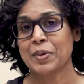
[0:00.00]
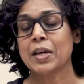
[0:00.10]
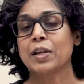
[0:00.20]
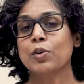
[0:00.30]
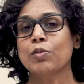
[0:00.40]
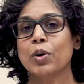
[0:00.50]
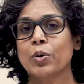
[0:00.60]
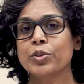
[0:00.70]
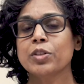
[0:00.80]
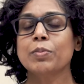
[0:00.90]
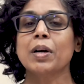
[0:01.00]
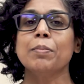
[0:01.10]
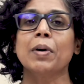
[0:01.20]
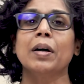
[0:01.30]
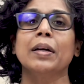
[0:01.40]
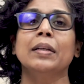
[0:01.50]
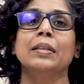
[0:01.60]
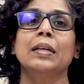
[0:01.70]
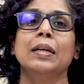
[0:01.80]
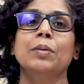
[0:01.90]
It arose in my
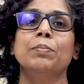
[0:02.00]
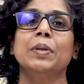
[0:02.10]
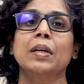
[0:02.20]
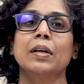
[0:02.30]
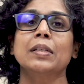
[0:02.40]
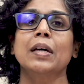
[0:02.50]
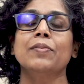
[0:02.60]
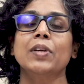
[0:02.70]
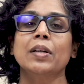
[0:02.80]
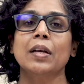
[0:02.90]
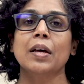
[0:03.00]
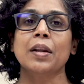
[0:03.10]
mind because I've done